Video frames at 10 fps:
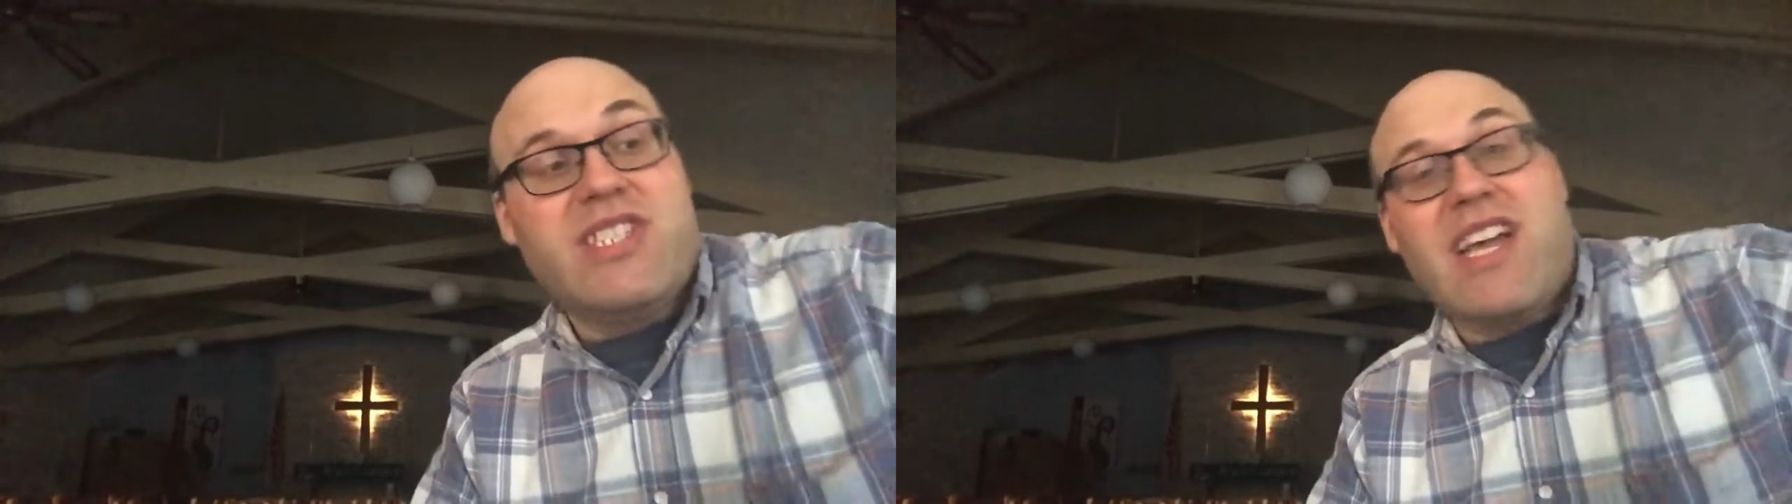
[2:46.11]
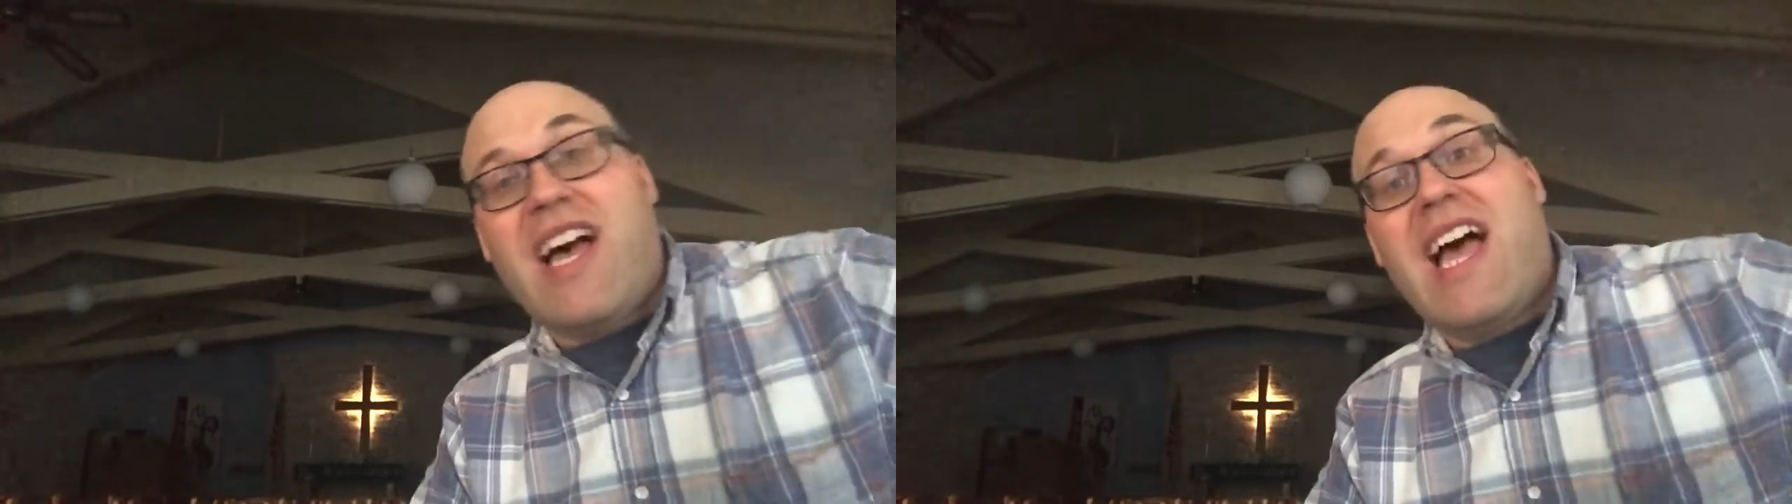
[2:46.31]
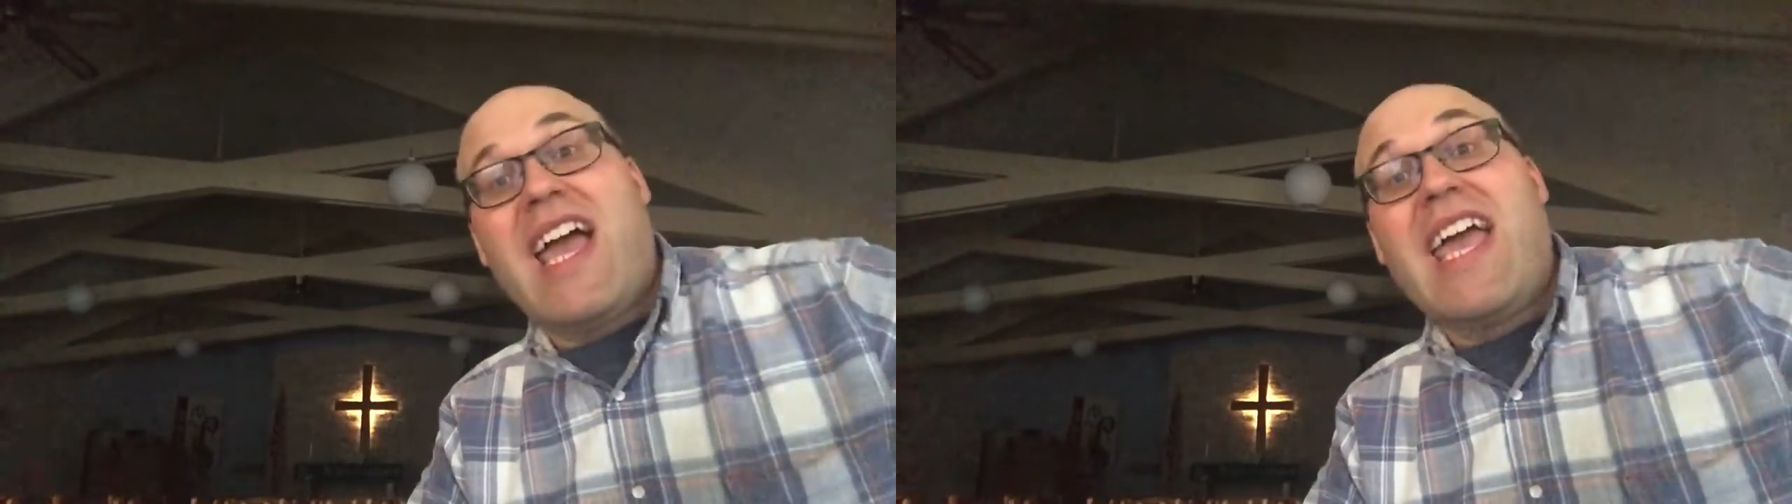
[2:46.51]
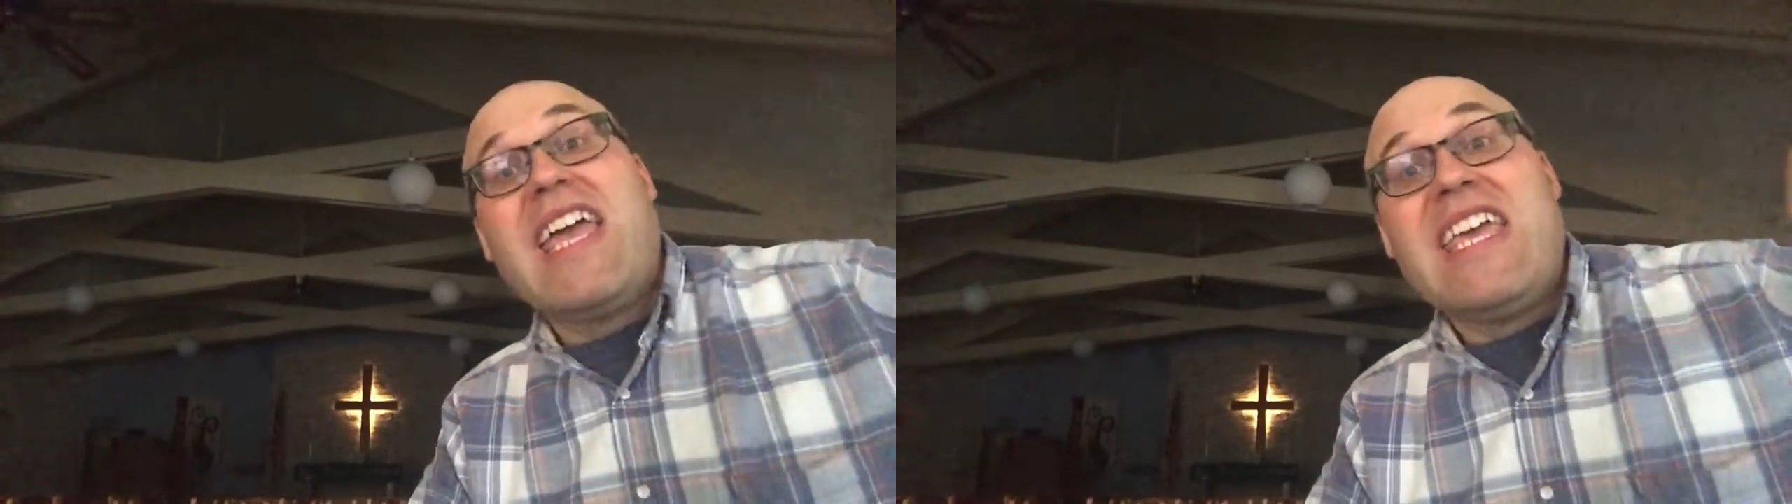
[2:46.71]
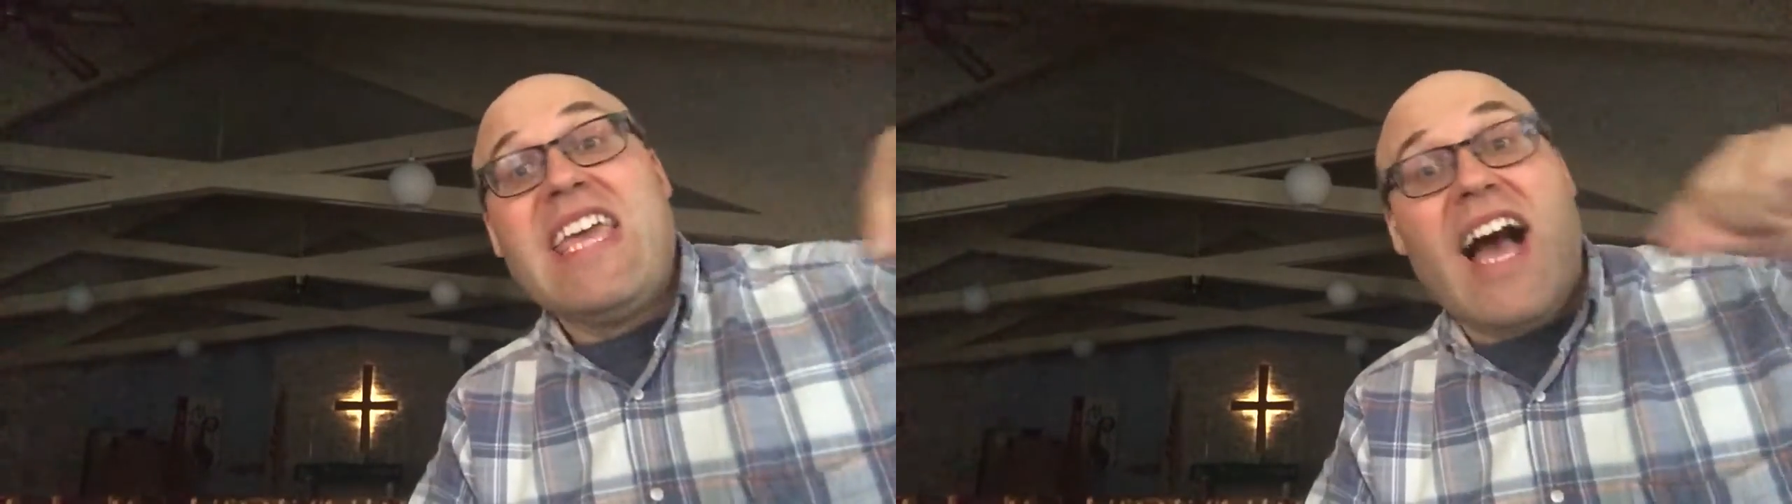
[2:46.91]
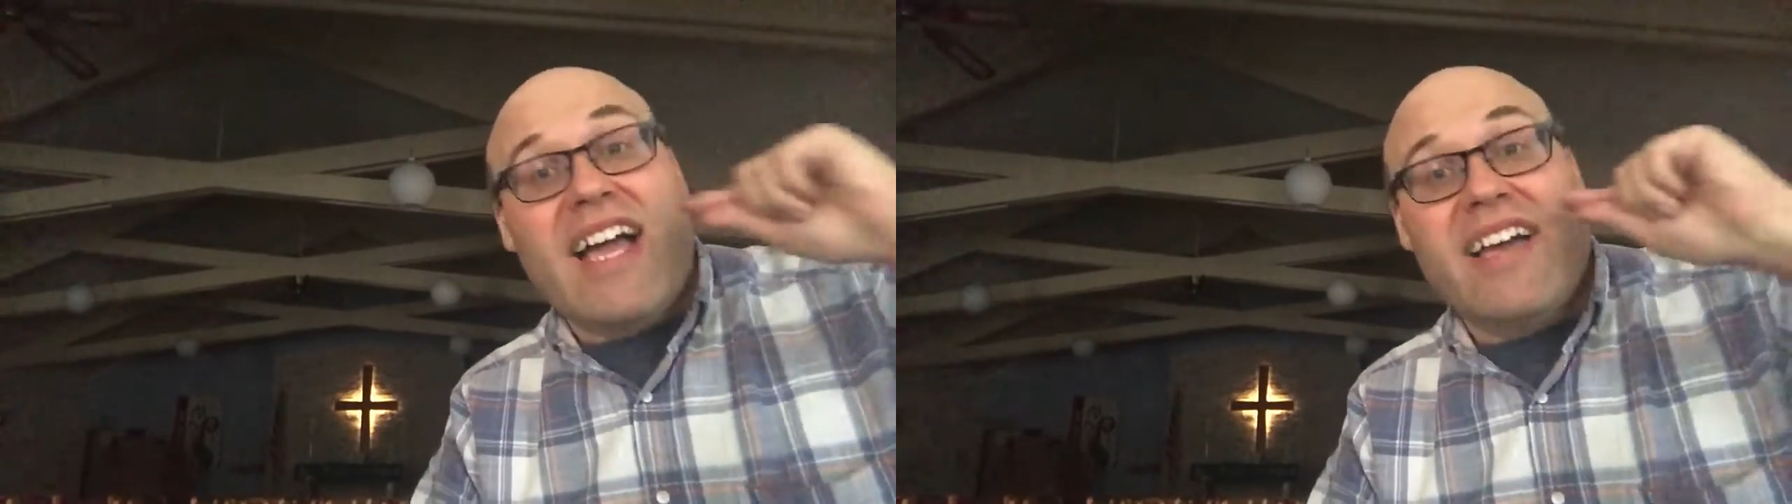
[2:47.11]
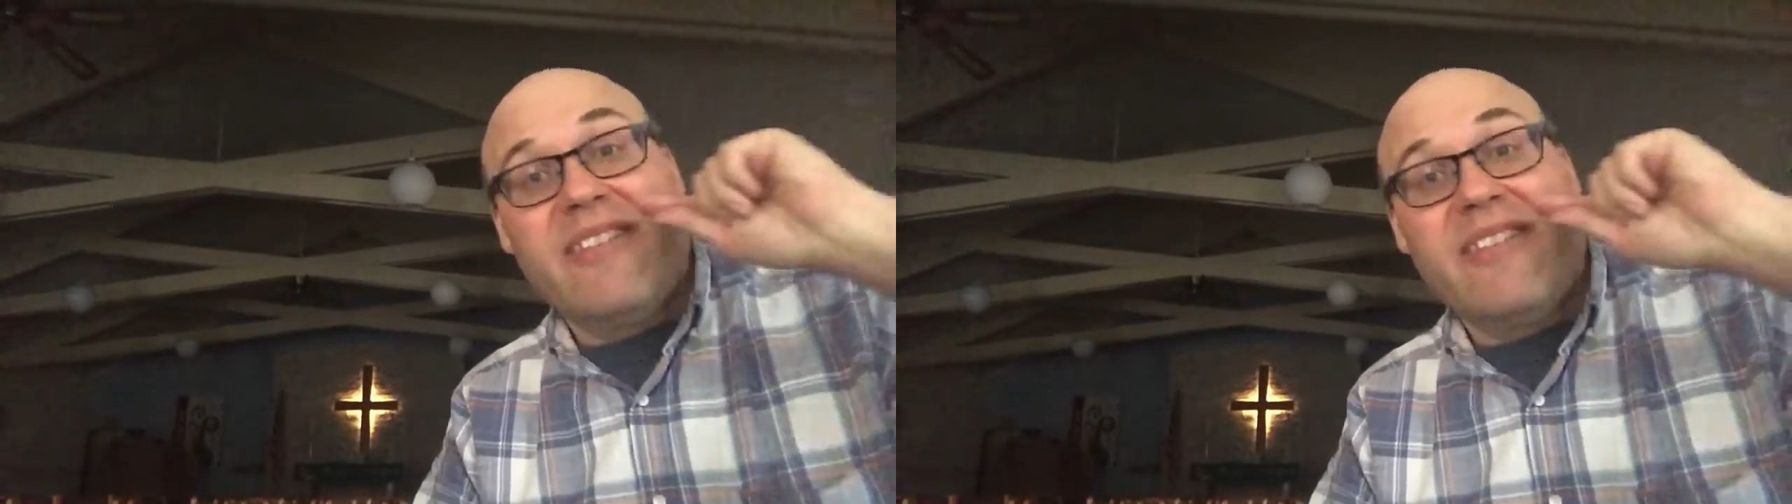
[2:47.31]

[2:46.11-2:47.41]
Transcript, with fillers: the guy, yuck.